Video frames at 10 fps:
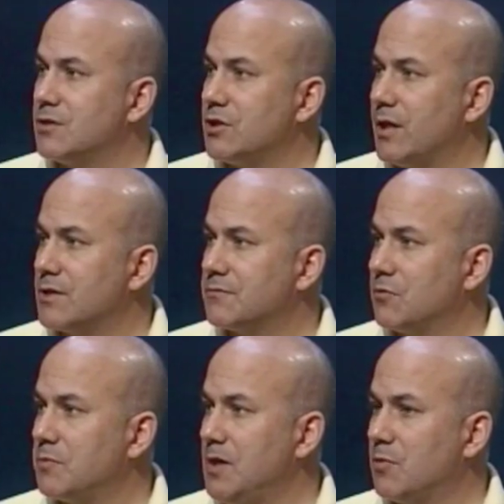a chance
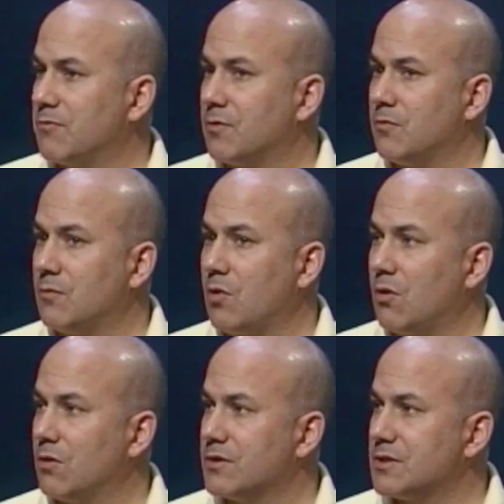for people from
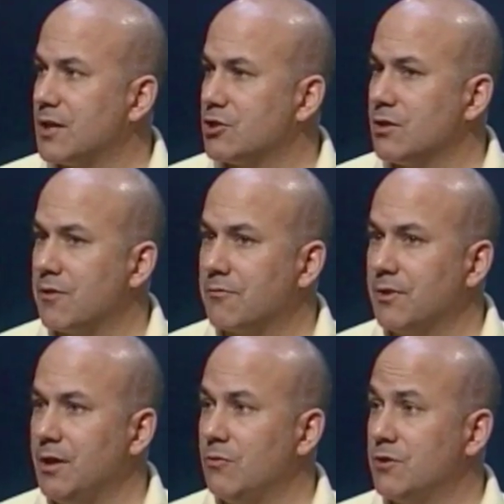all over Section
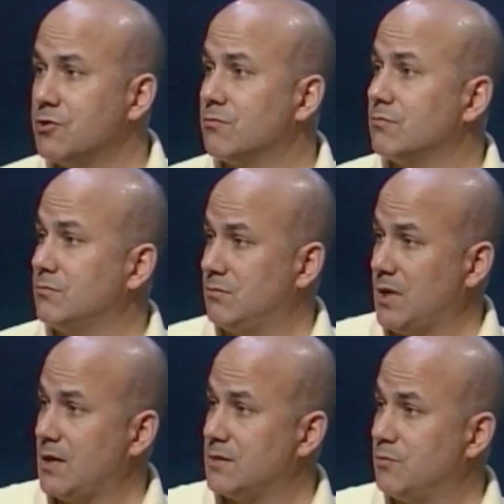3, which
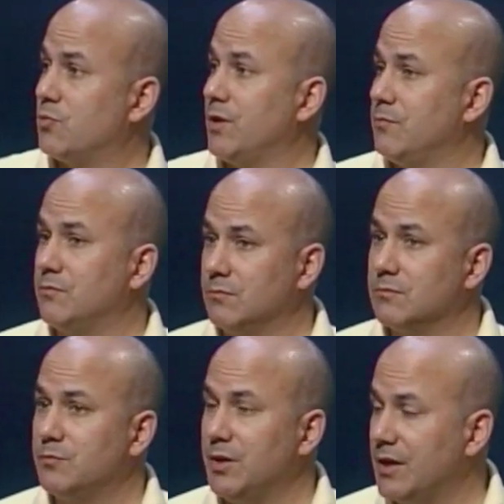has a pretty
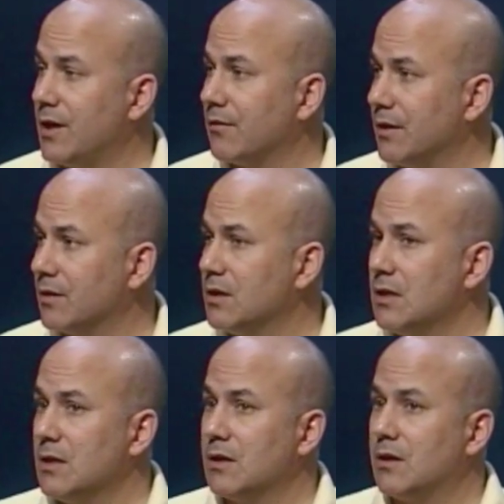big area,
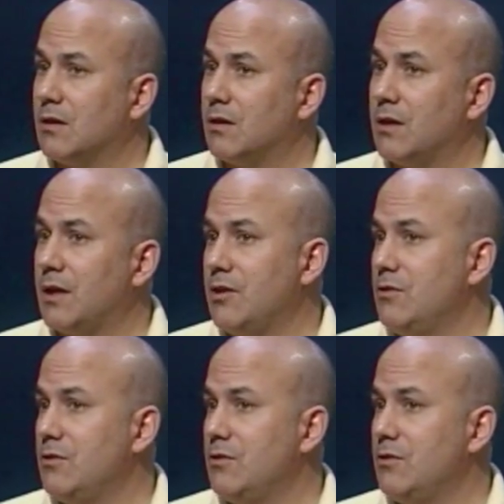and